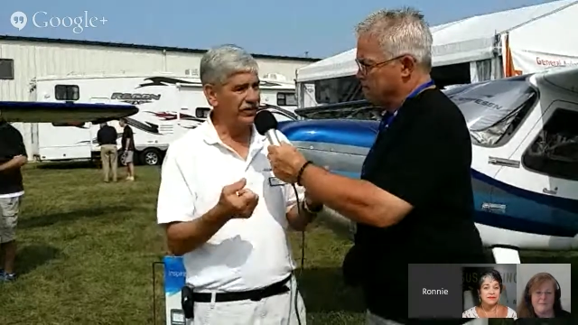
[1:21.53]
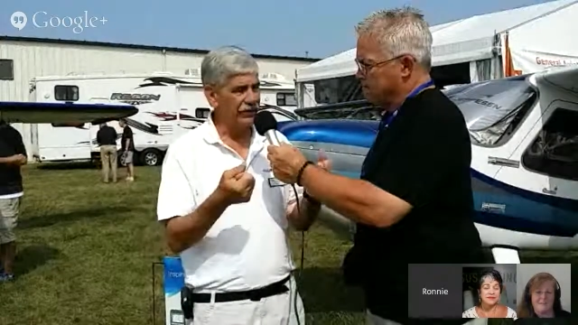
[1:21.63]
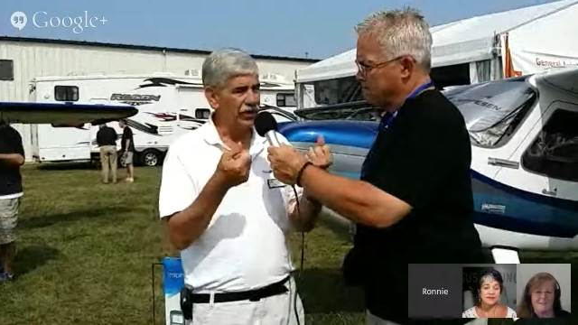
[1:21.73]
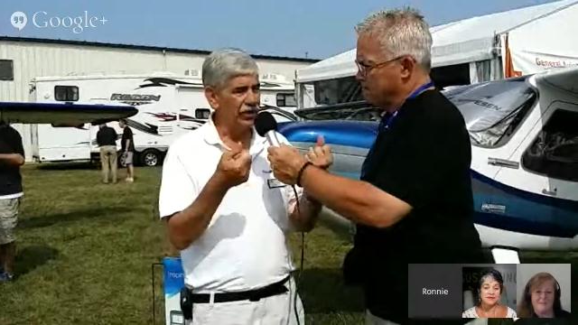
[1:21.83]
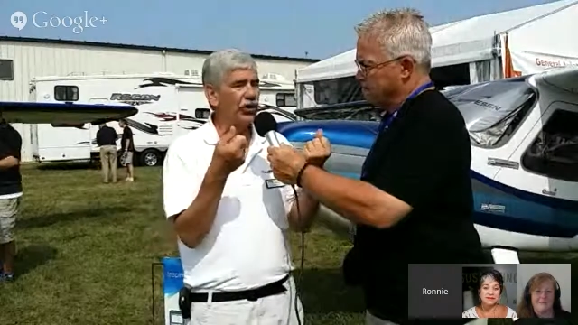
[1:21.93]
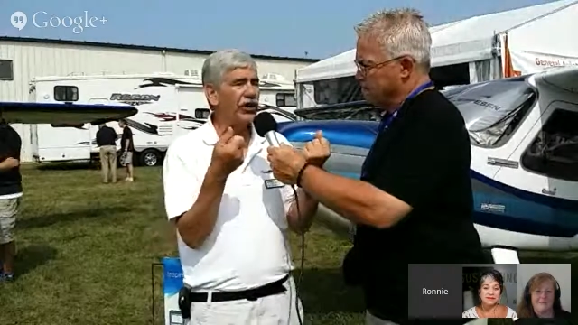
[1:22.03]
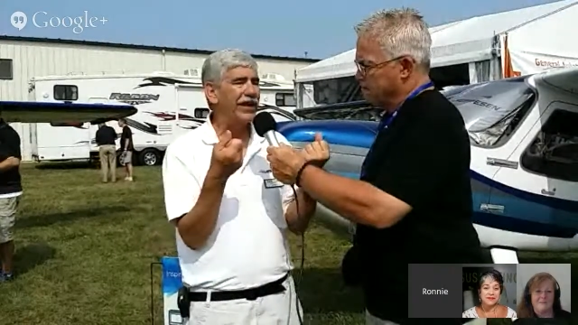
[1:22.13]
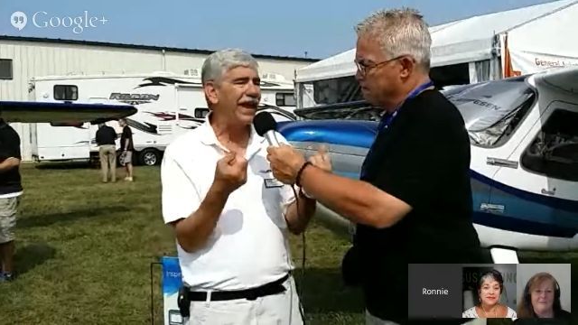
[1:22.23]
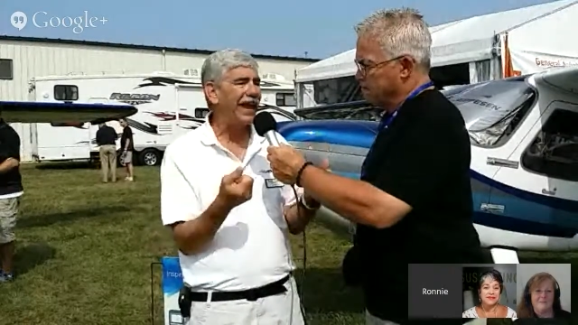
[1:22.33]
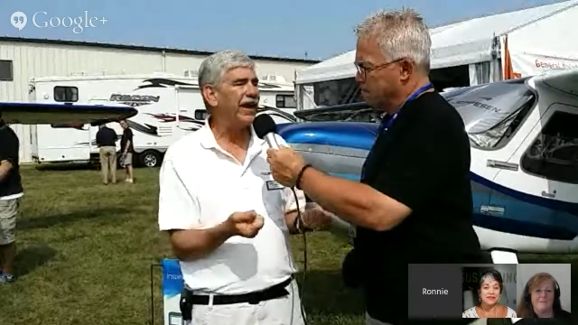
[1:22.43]
Speaker 1: learning
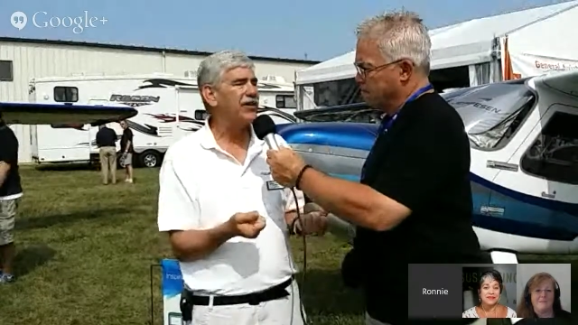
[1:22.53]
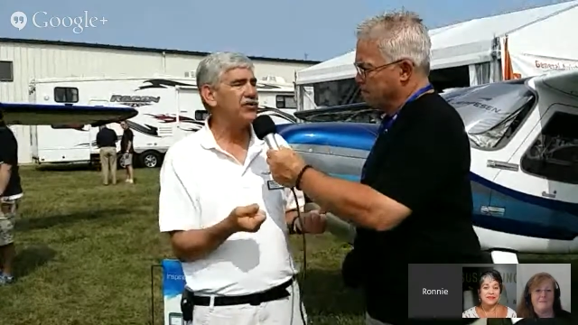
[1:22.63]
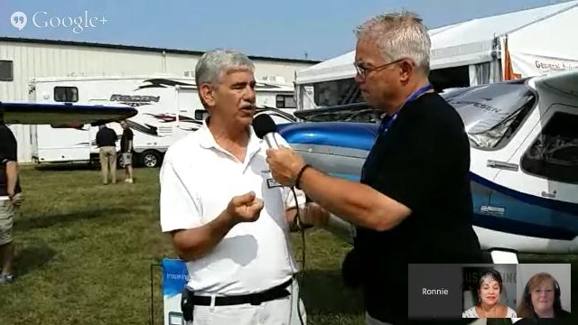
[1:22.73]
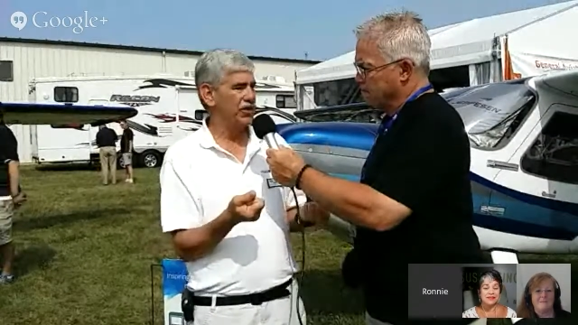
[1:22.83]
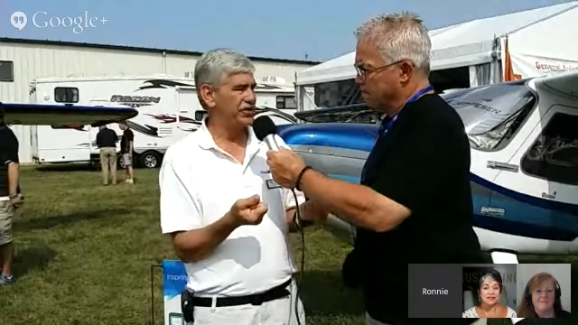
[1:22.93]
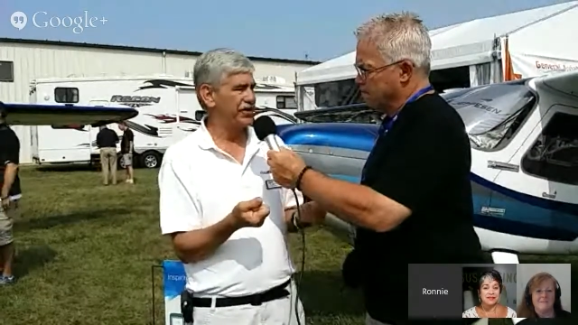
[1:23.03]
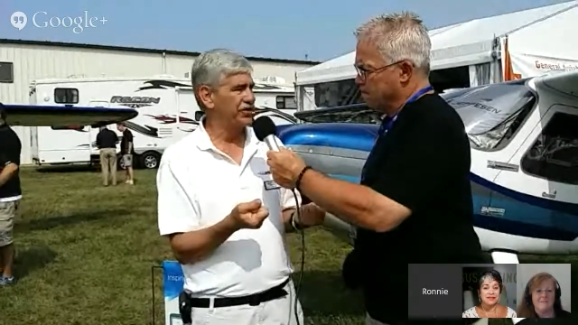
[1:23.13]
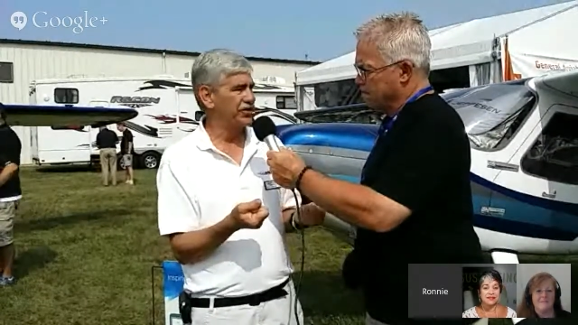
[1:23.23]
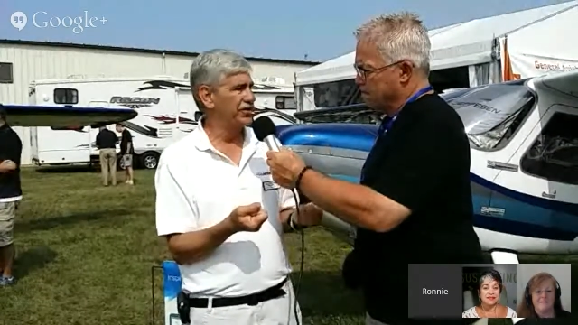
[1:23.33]
hands-on skills,